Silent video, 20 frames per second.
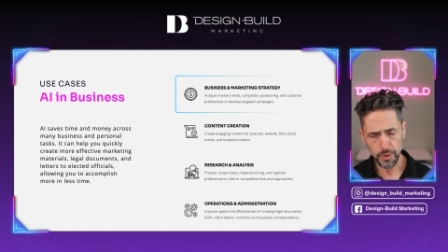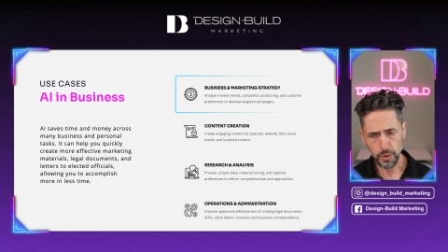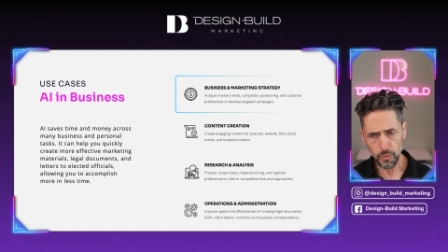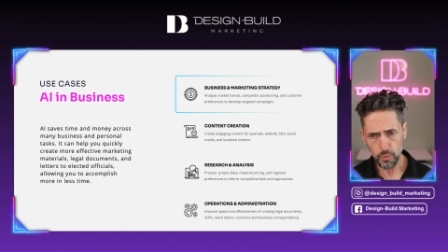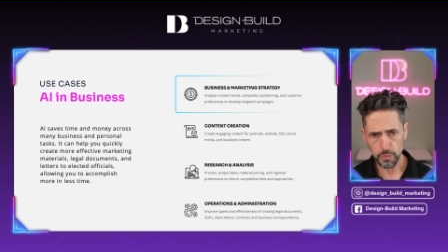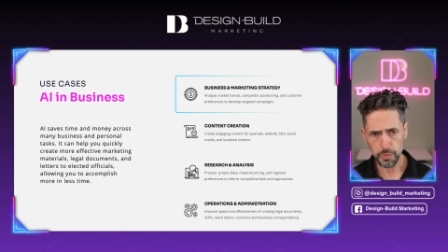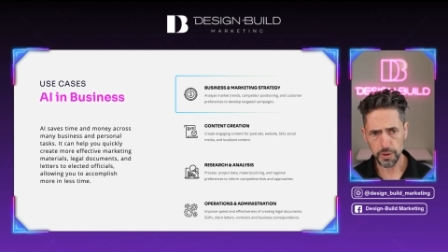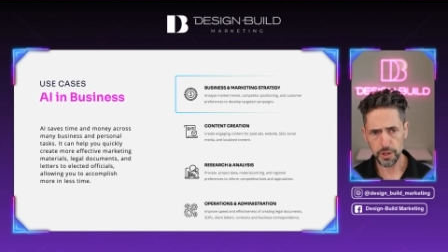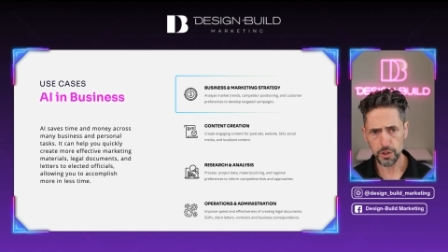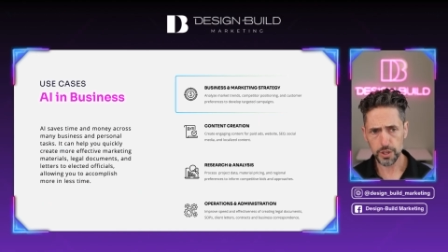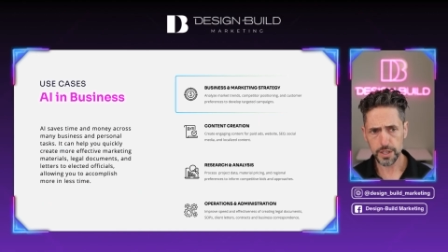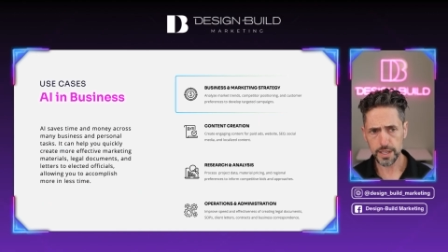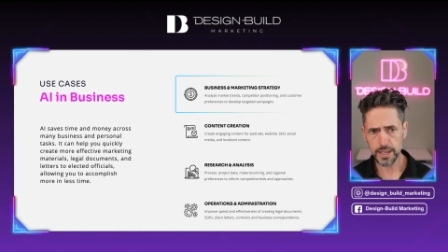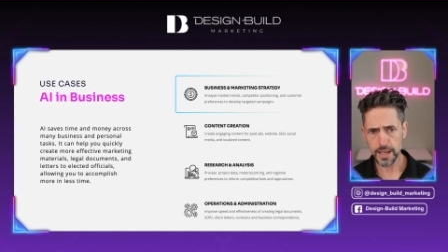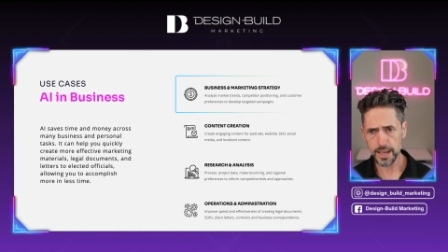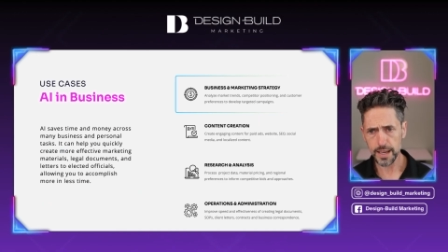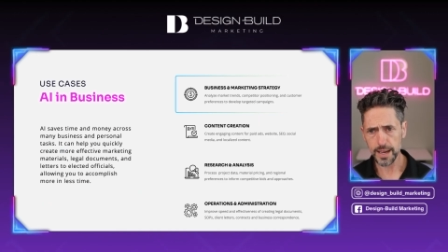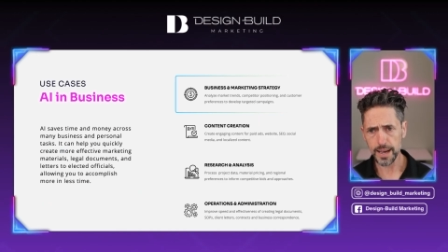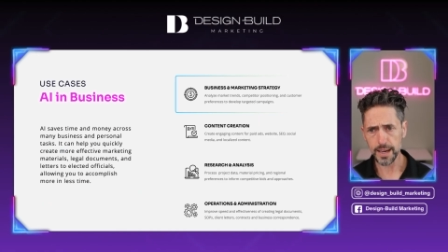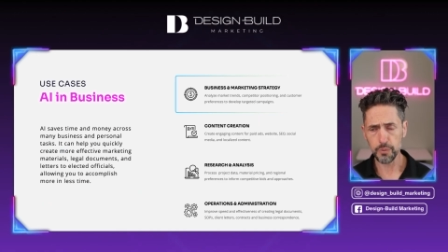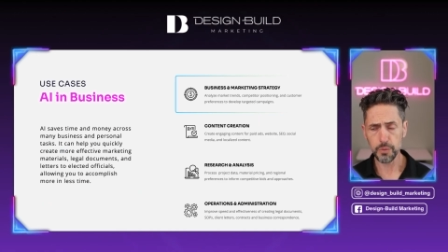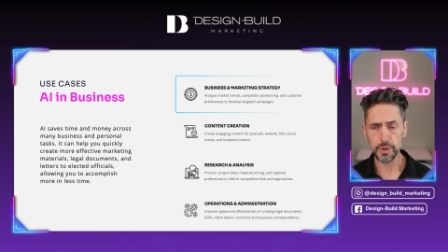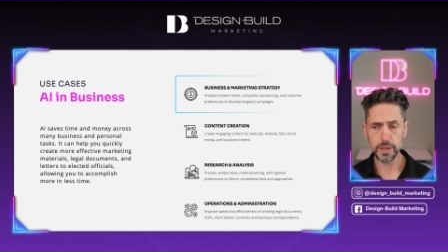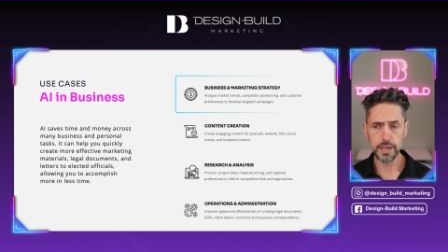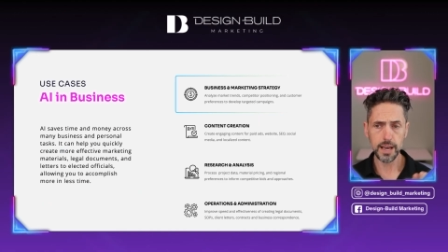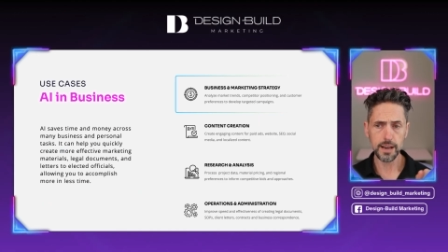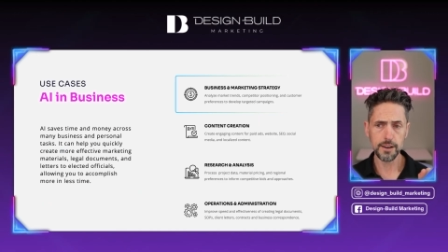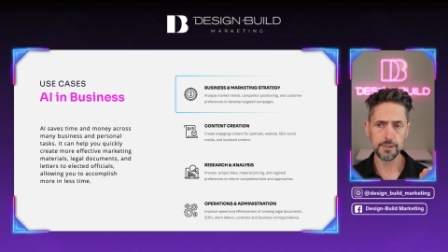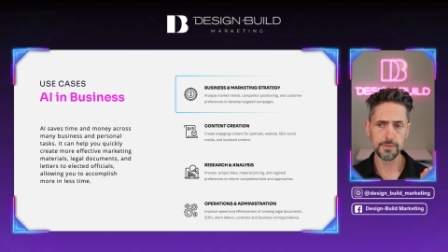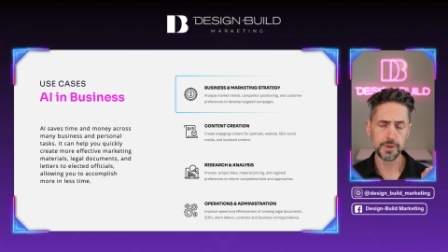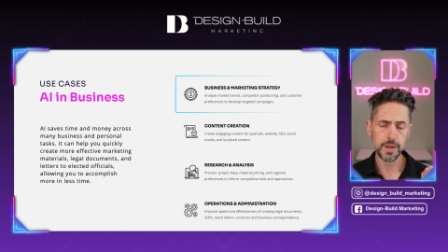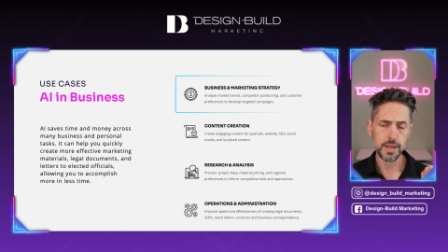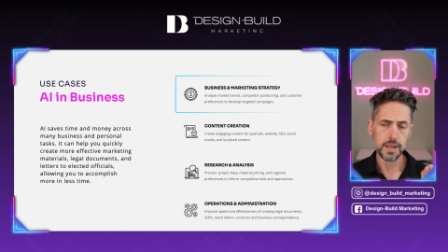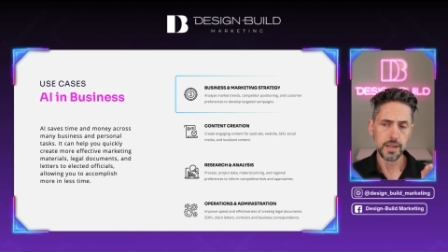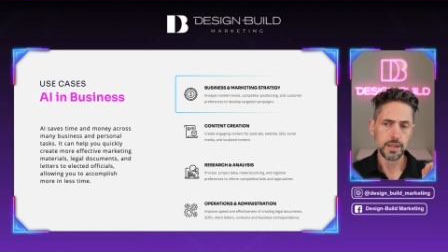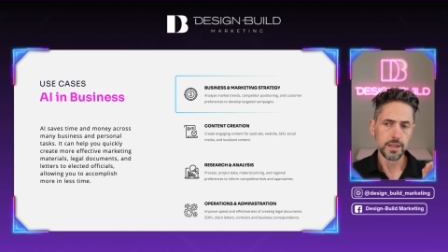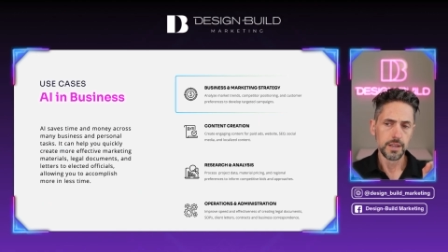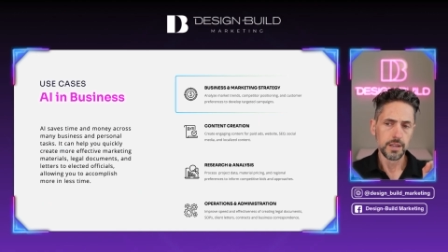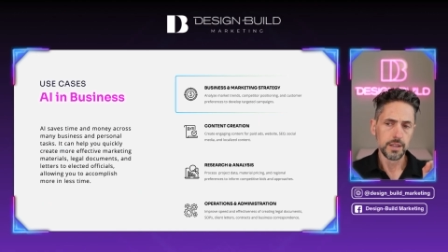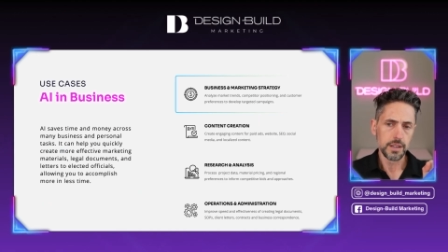when we look at AI, we have
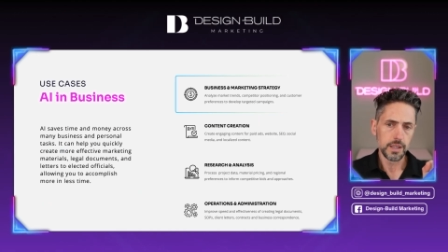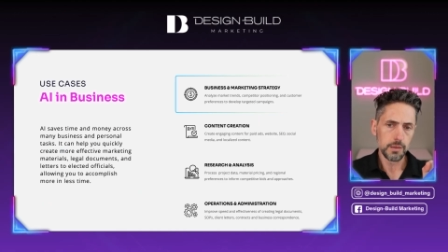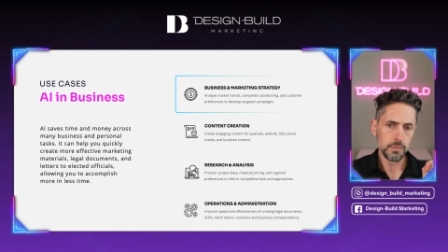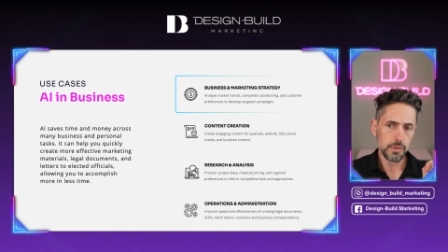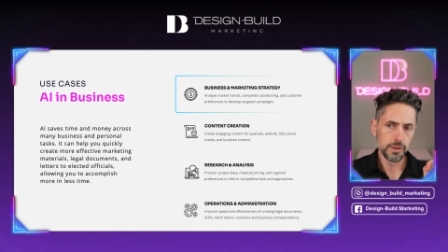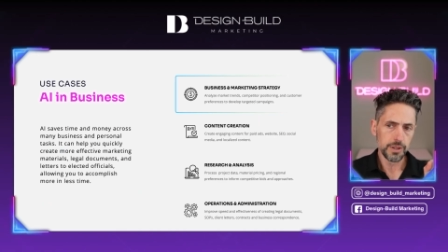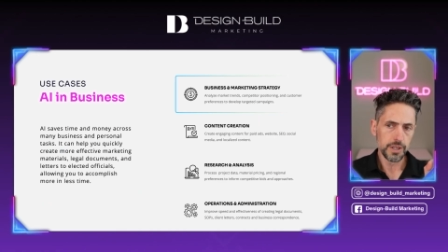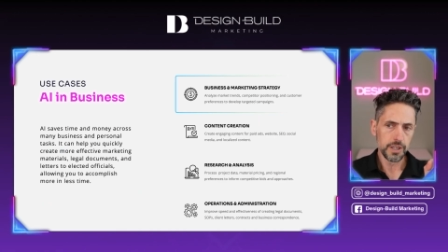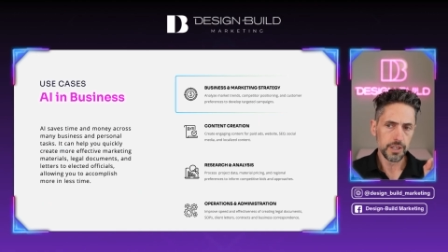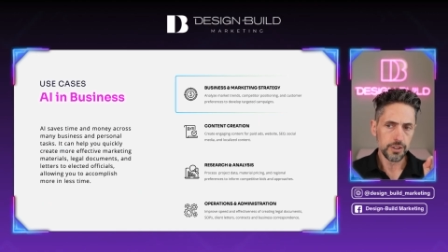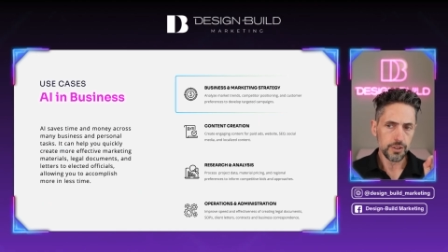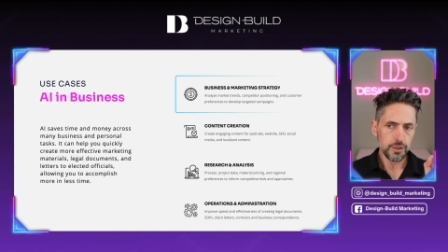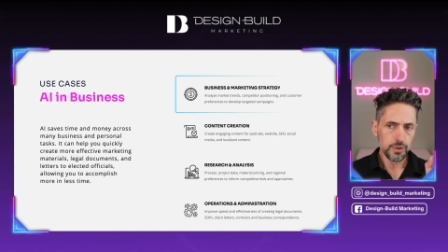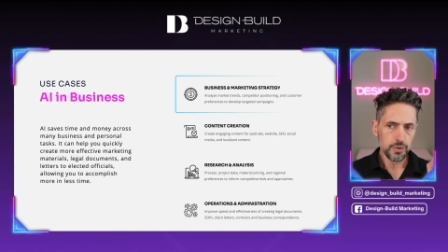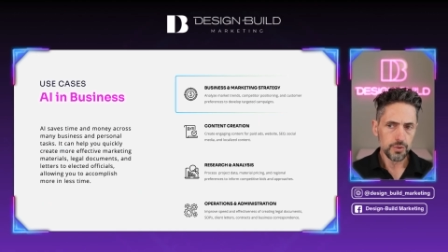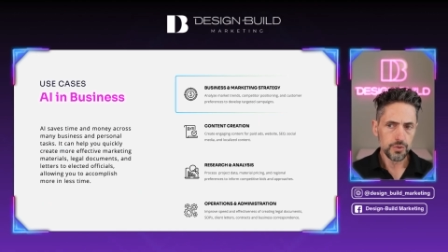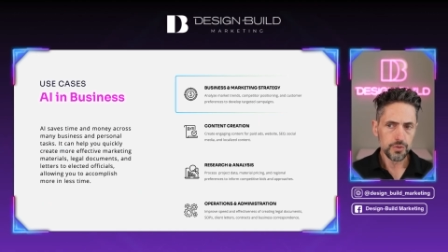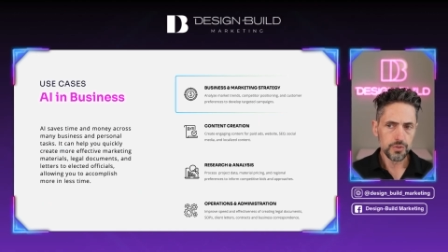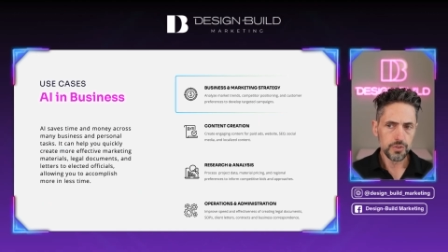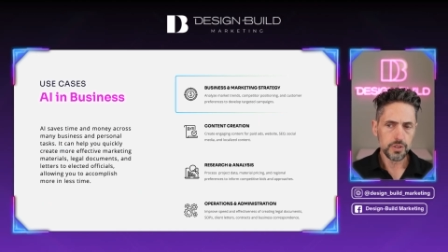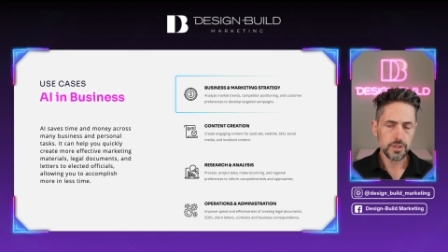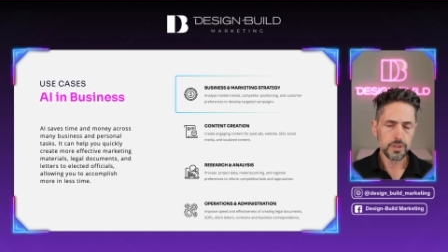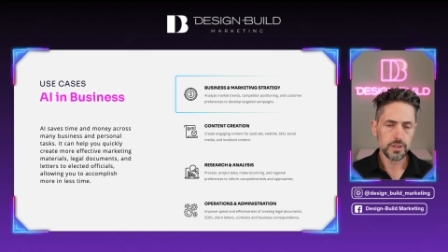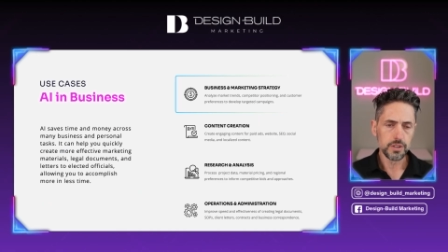the ability to use